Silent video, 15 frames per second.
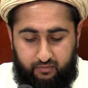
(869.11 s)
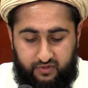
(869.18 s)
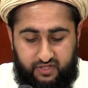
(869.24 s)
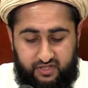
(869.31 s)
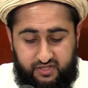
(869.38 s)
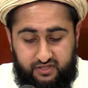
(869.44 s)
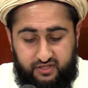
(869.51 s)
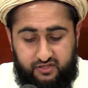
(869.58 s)
but
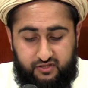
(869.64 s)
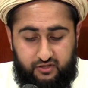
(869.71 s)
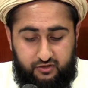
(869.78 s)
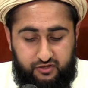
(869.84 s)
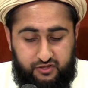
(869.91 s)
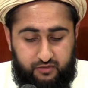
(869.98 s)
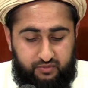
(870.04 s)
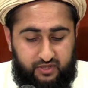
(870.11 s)
this is a
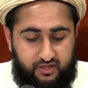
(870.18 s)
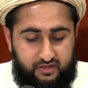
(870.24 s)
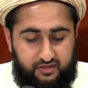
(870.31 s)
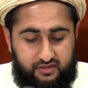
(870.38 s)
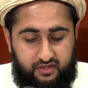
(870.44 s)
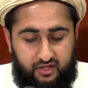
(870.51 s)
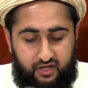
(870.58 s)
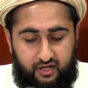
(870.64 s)
solution,
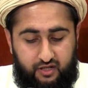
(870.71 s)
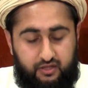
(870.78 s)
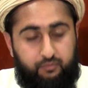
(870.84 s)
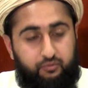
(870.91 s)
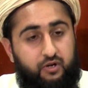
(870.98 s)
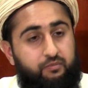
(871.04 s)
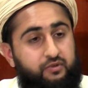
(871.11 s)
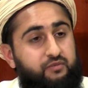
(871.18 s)
because
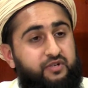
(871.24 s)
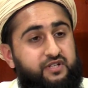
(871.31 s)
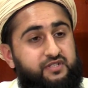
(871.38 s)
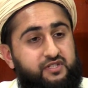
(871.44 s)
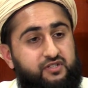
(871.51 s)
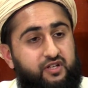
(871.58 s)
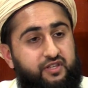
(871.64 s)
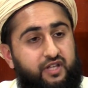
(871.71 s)
the problem
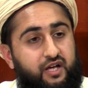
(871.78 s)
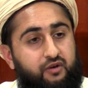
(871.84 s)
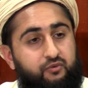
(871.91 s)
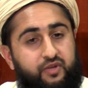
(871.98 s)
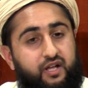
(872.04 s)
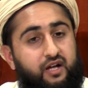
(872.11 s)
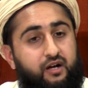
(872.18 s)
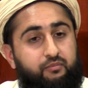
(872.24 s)
is not
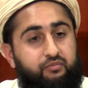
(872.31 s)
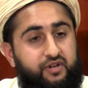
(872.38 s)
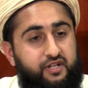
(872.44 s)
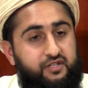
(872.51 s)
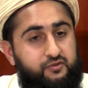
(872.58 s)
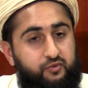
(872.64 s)
that we can't pray,